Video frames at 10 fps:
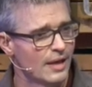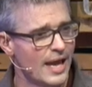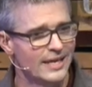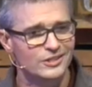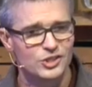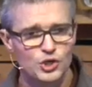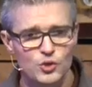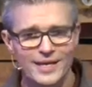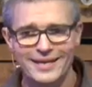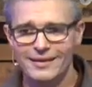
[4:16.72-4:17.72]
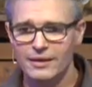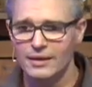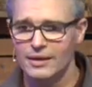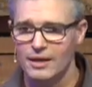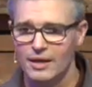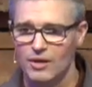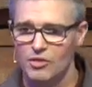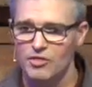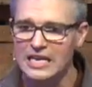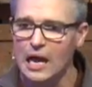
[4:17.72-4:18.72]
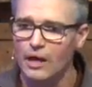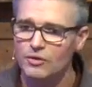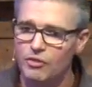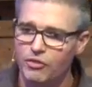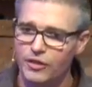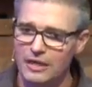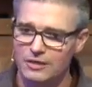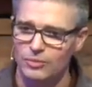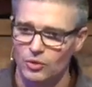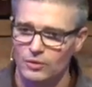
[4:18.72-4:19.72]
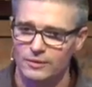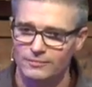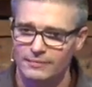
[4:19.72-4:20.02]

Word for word: and doing the unthinkable.